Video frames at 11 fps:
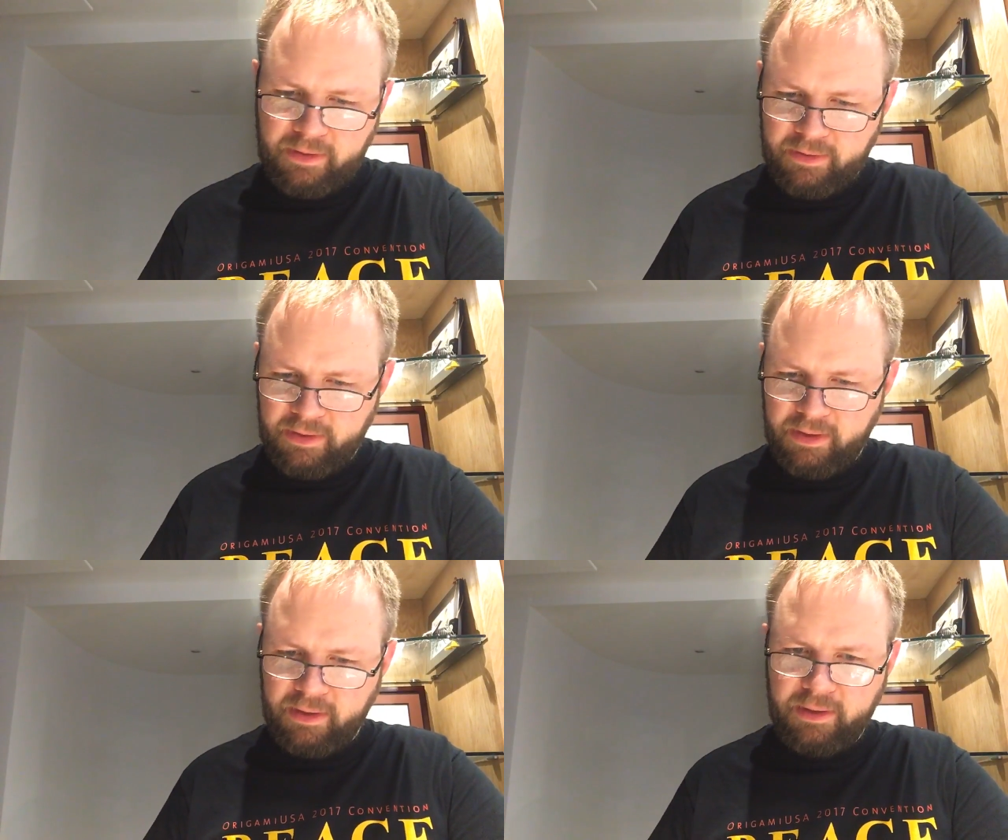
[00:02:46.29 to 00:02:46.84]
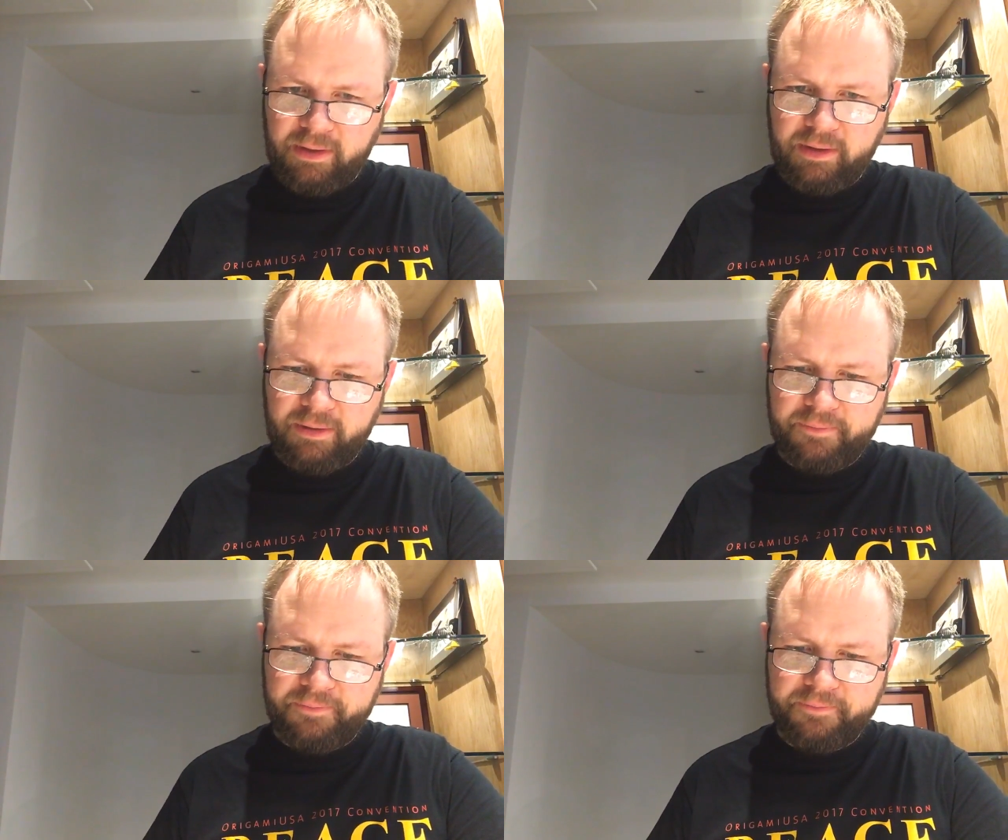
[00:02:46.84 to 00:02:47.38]

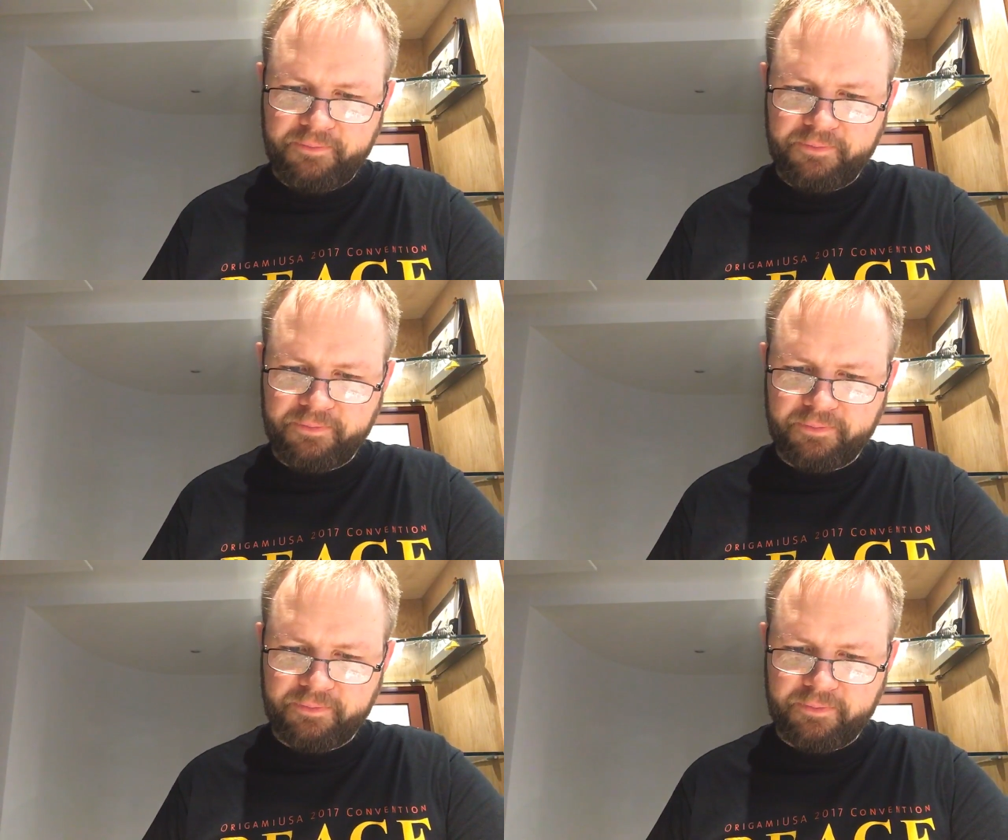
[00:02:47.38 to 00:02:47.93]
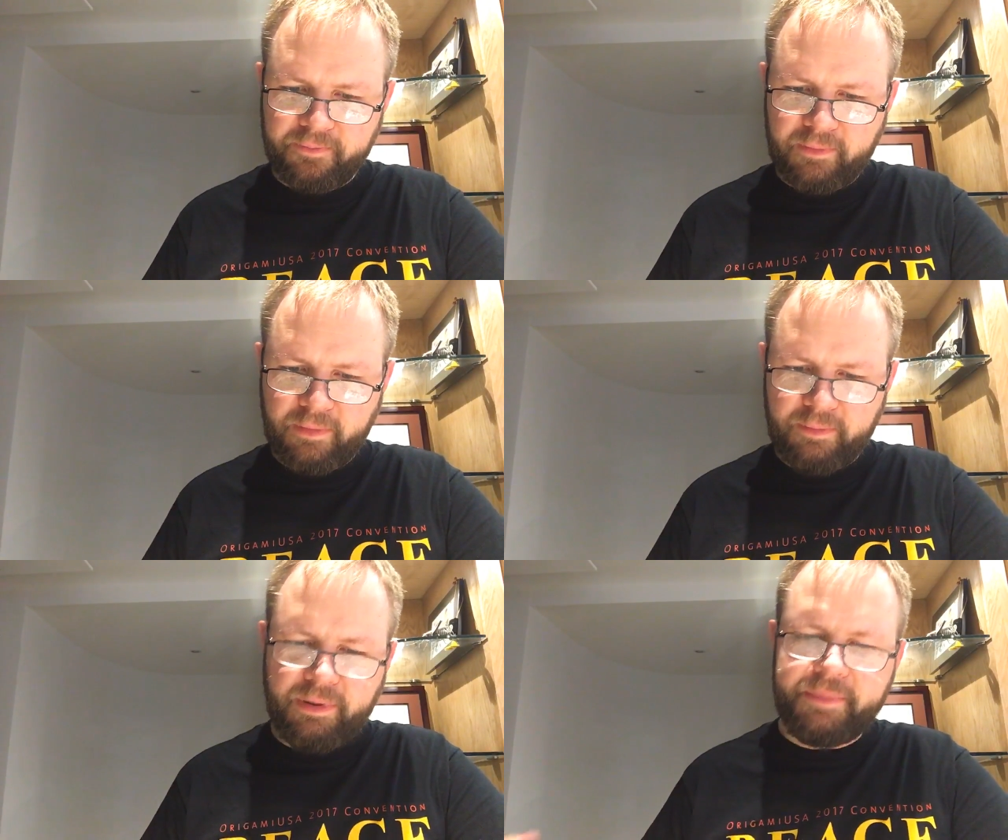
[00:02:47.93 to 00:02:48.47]
The
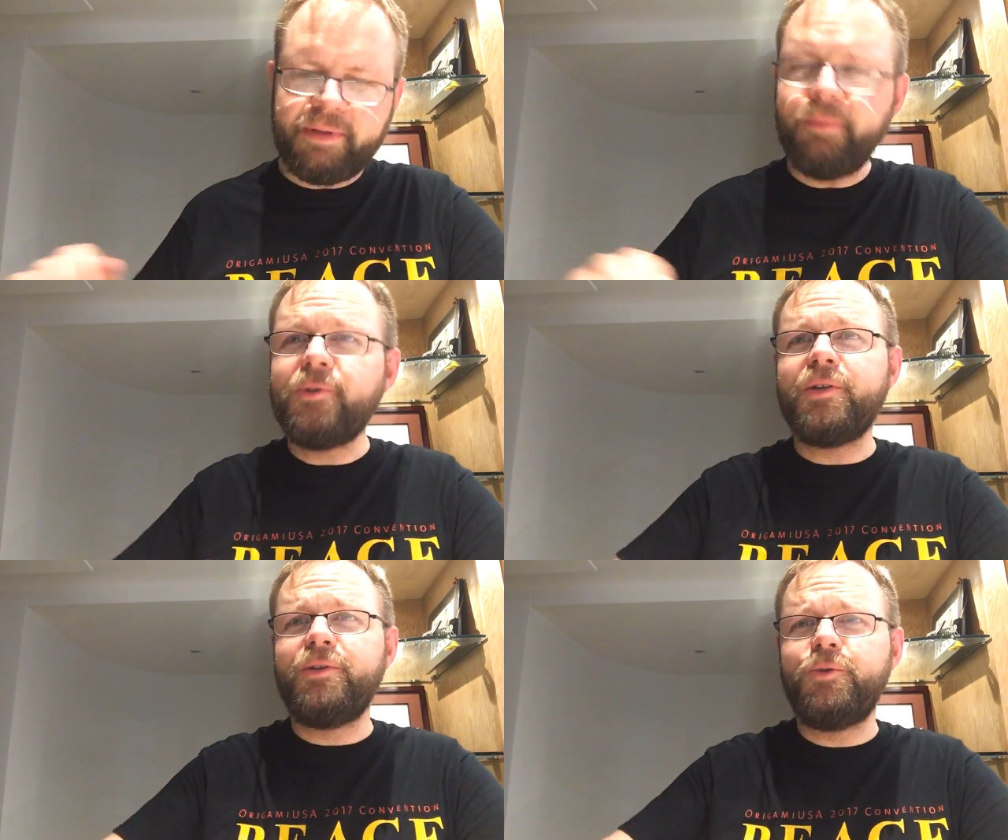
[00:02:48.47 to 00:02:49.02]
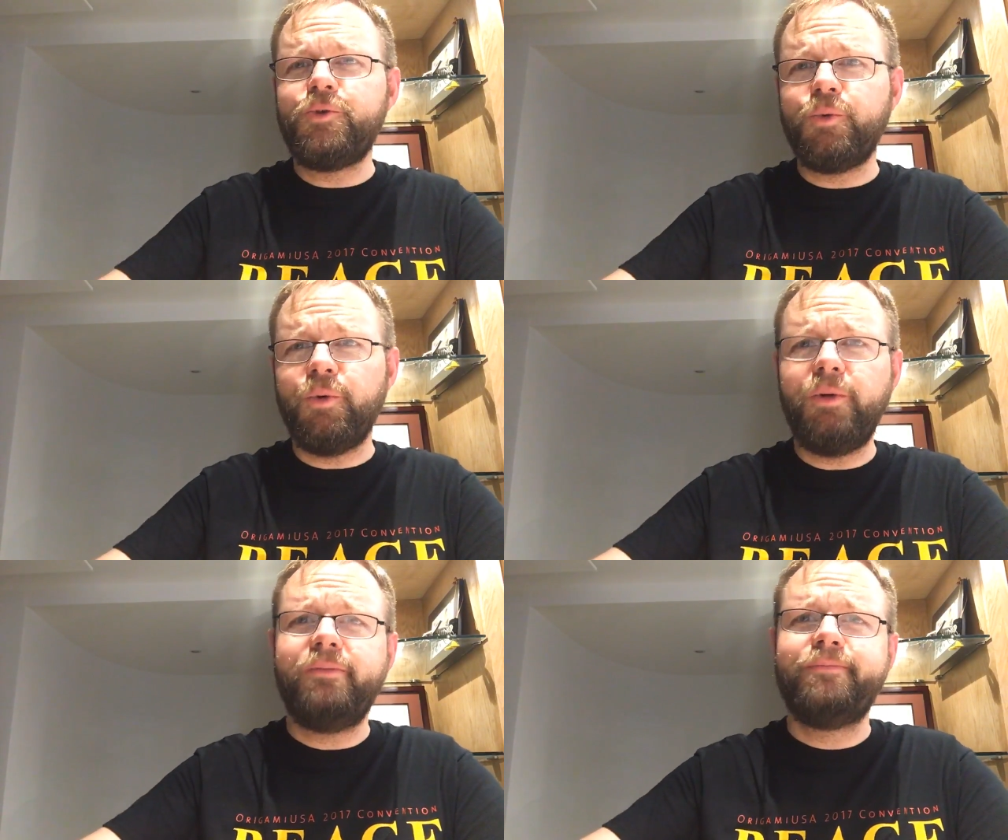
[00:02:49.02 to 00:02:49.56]
perhaps the most unusual